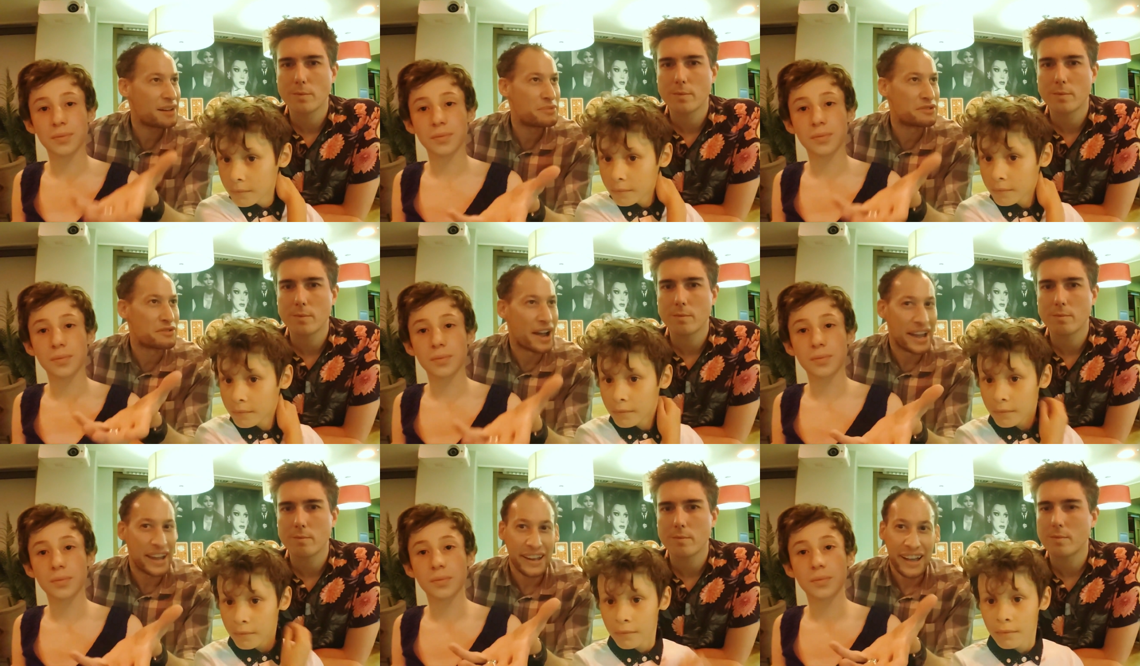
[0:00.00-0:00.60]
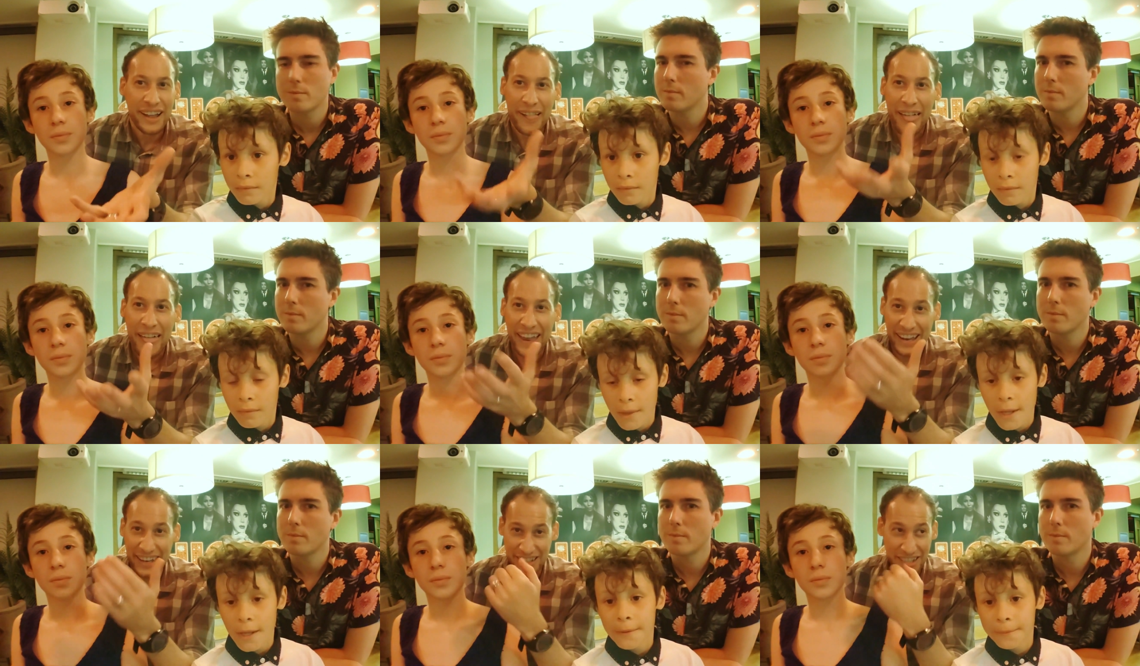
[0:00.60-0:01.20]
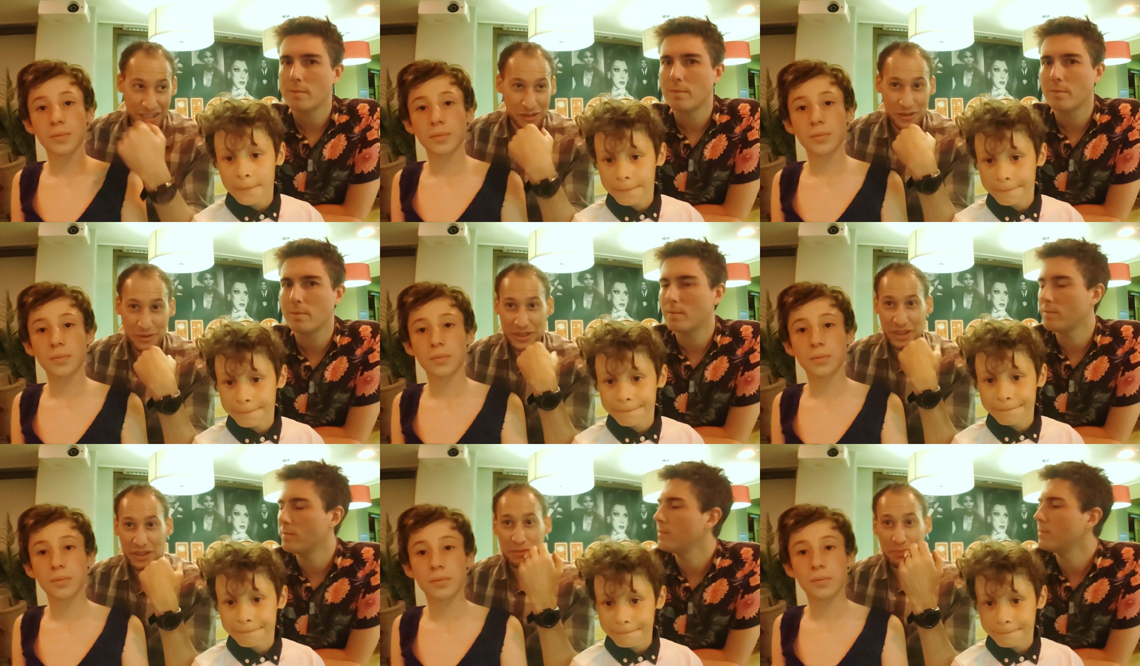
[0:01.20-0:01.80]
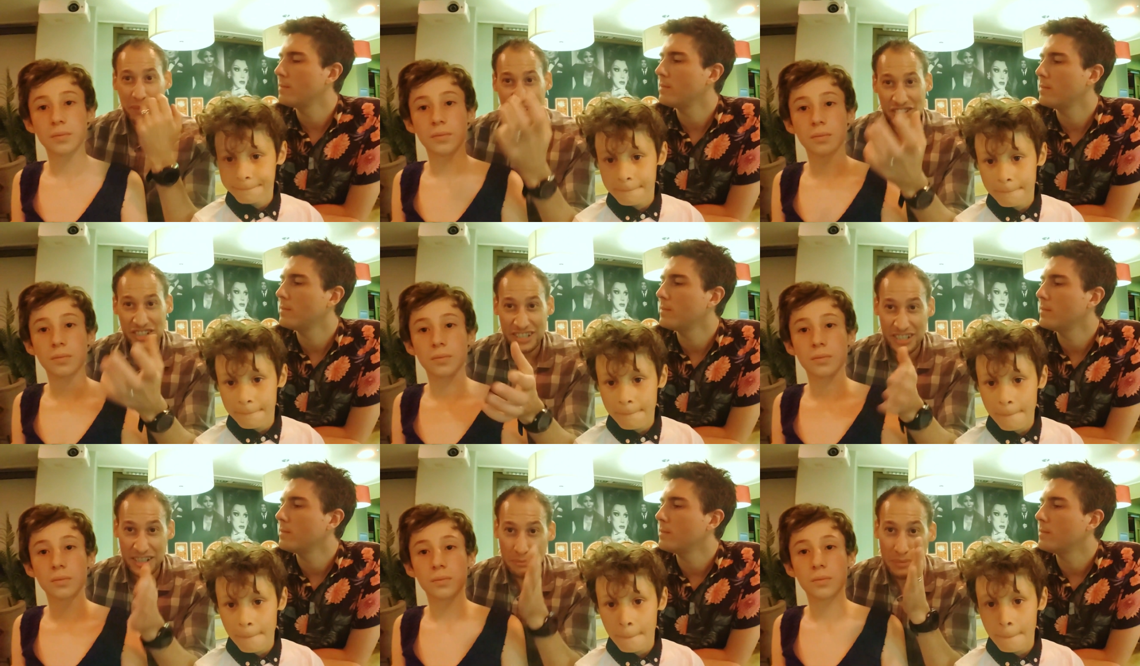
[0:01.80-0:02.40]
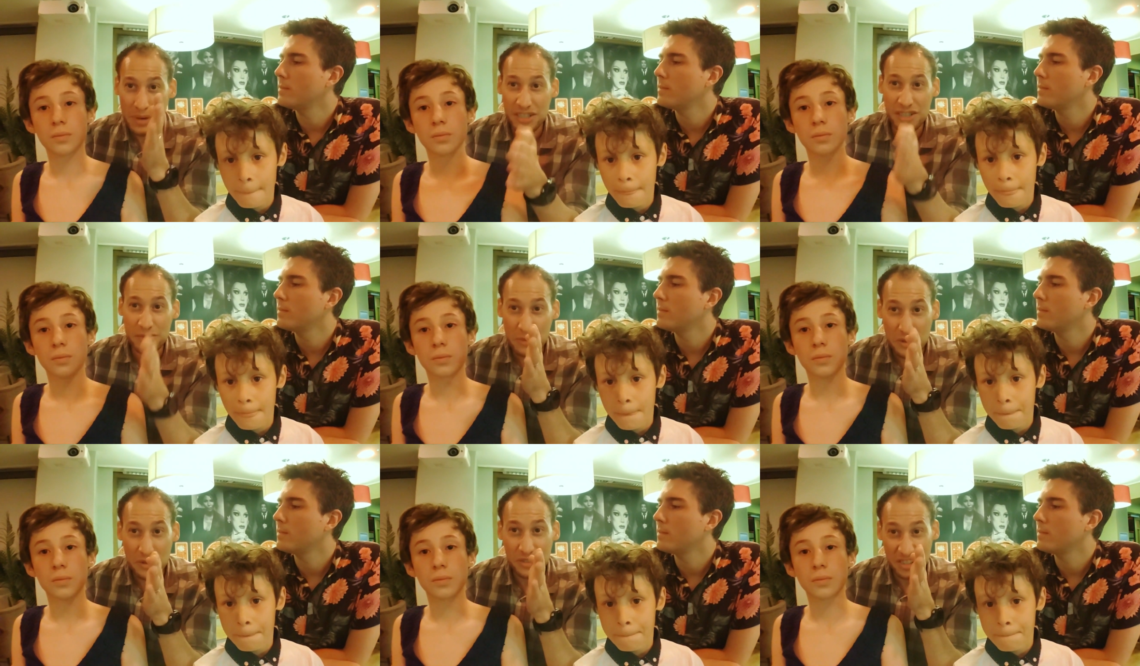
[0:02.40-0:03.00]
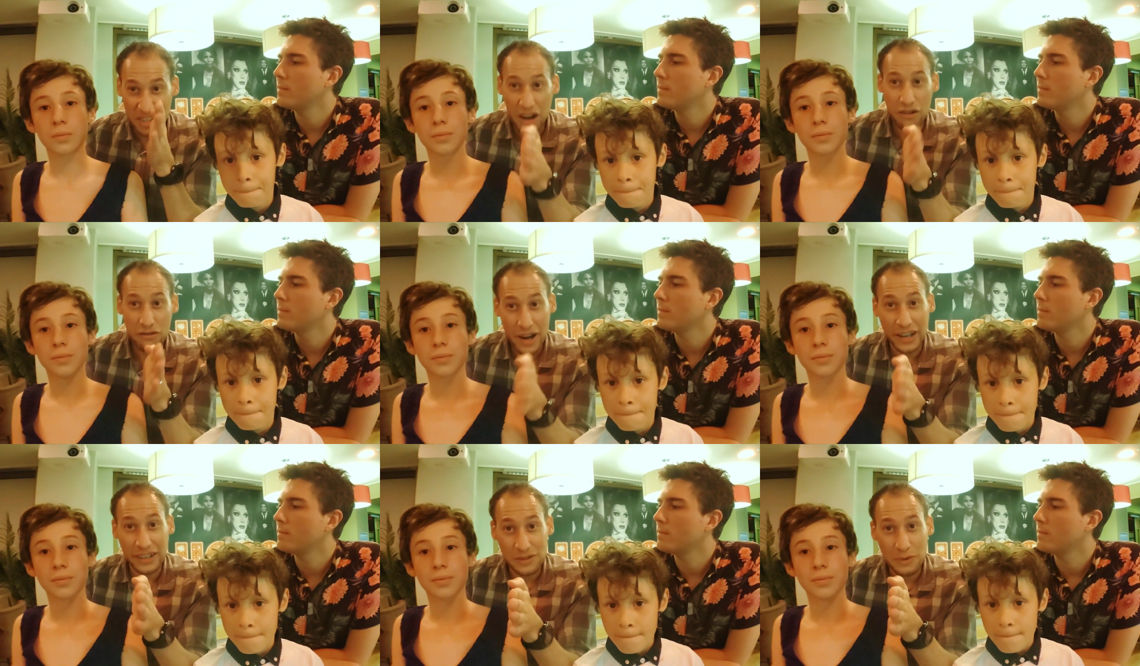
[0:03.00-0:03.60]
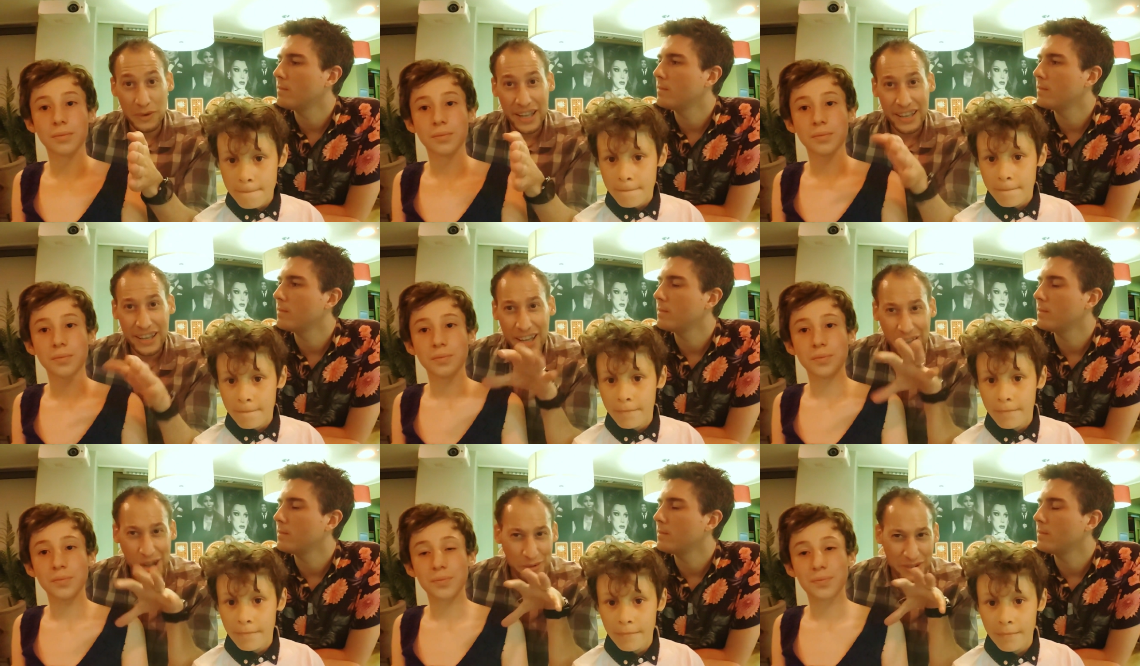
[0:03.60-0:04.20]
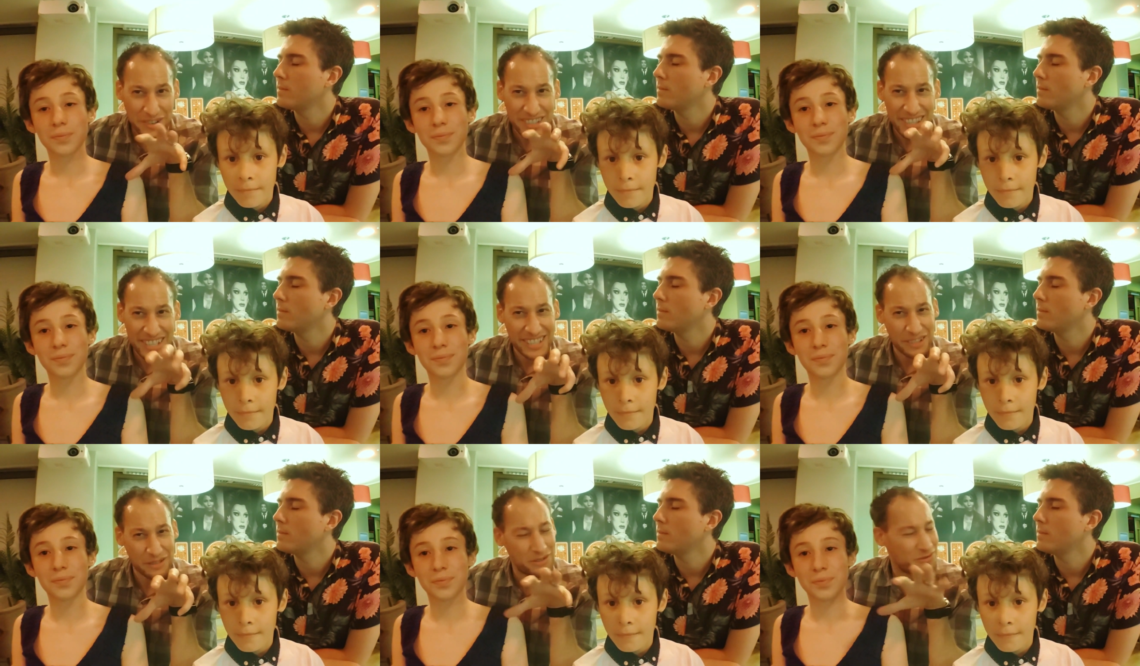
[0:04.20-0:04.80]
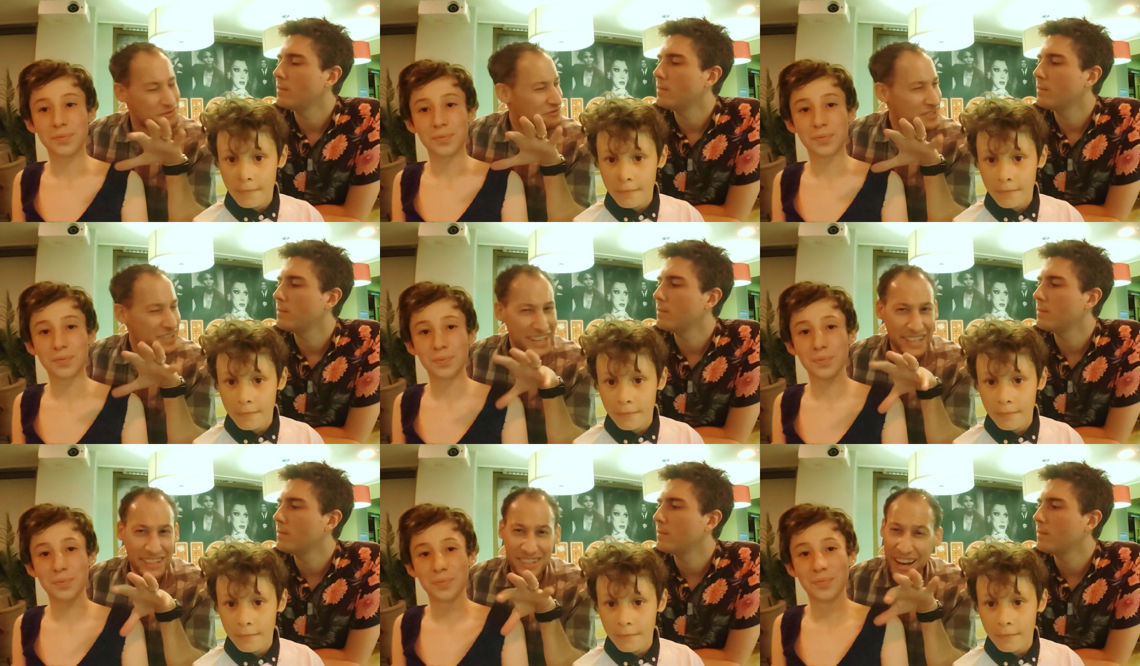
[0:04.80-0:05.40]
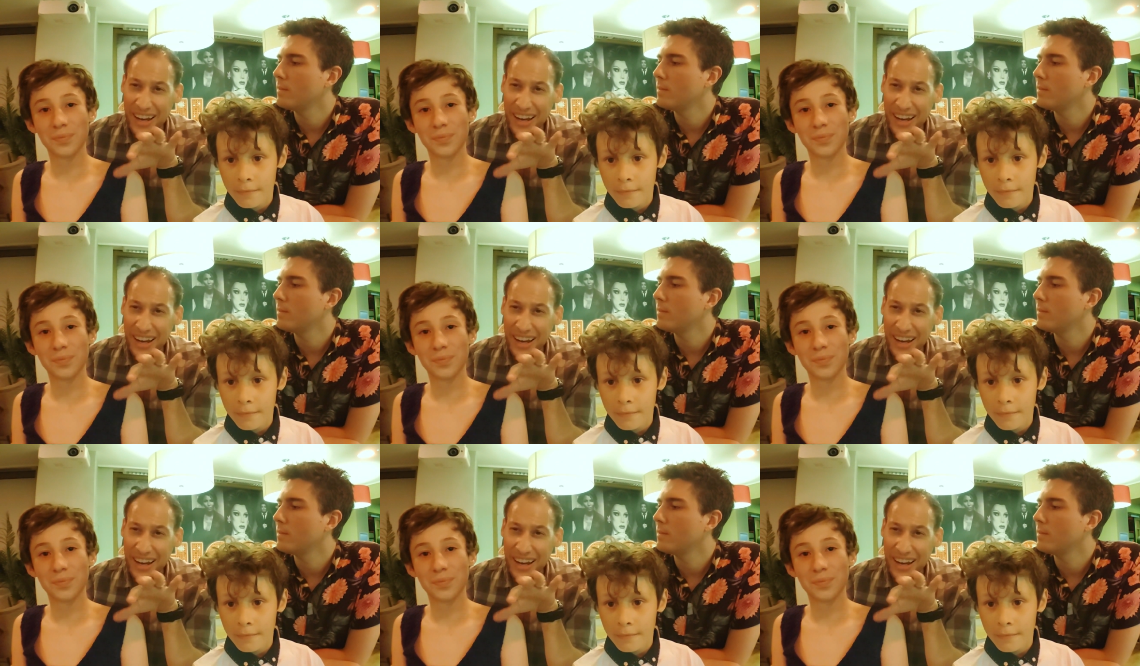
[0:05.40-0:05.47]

Speaker 1: Cabaret it deals with those messages in a much more direct way, whereas this is really